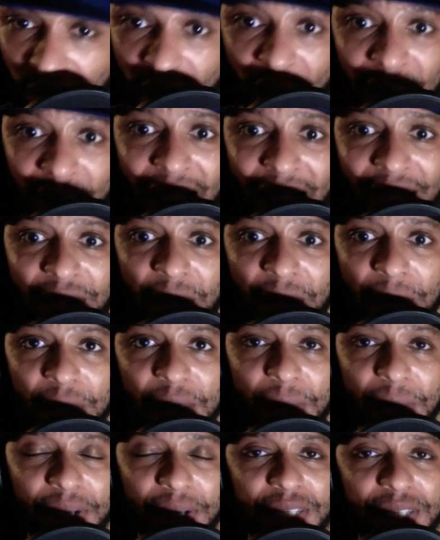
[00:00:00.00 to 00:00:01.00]
Not to be,
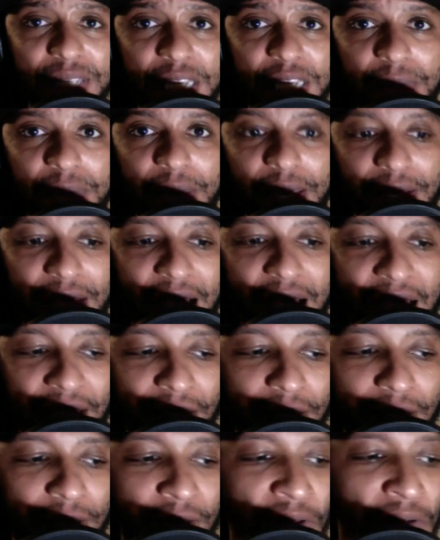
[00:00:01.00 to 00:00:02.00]
but his teammate got
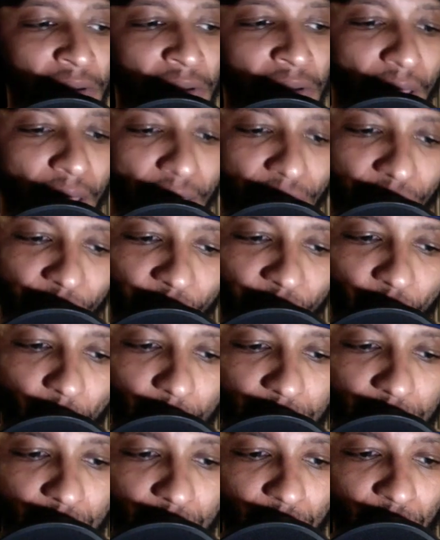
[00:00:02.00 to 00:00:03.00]
it. And the
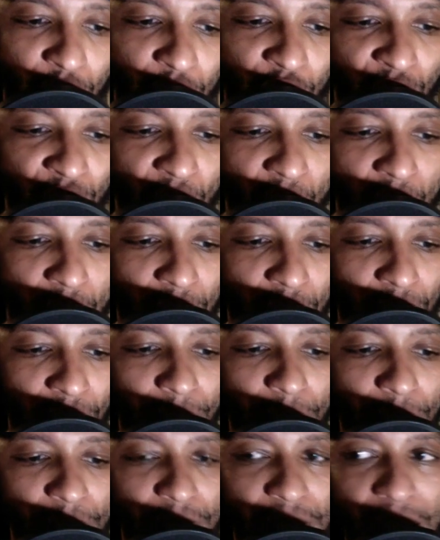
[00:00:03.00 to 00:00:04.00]
Fords look strong.
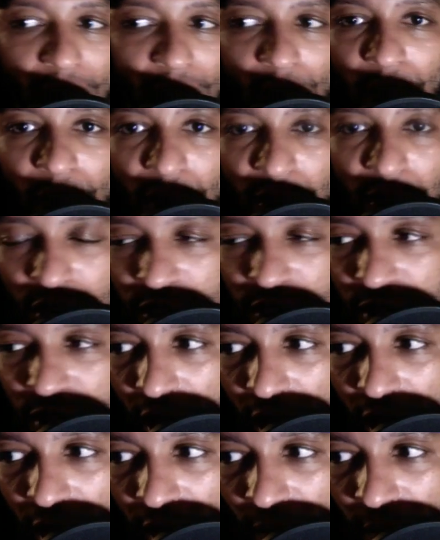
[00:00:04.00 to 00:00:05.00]
Kyle Busch,
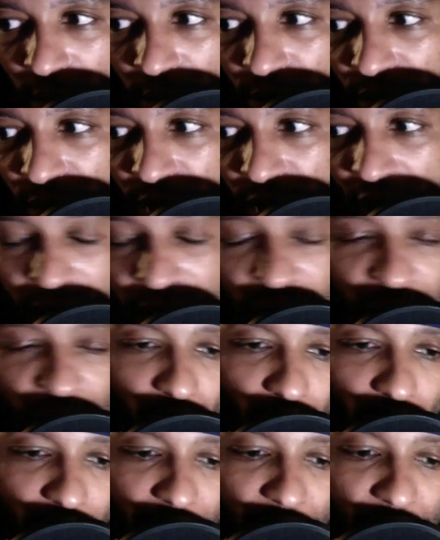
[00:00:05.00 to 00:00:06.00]
not in the
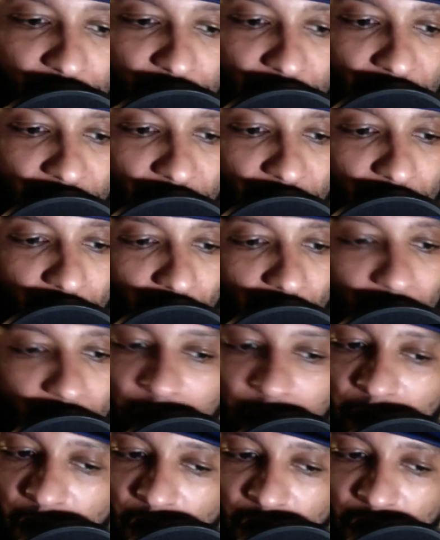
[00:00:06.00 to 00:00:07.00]
Ford and the Chevy, but
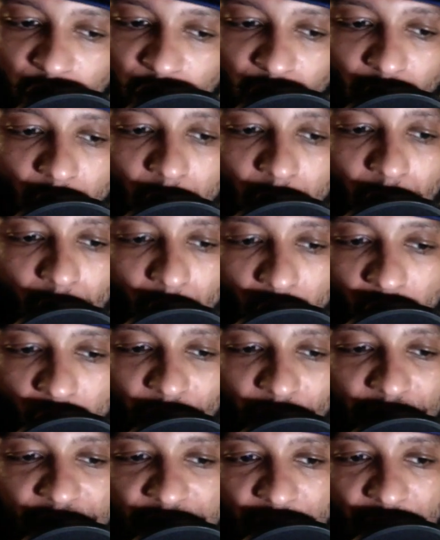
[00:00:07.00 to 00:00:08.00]
look strong all
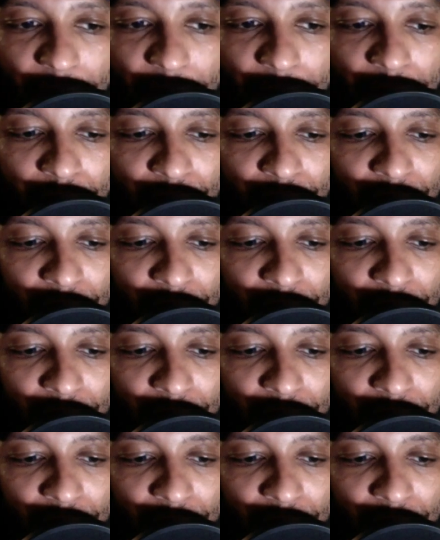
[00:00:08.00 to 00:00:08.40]
the same.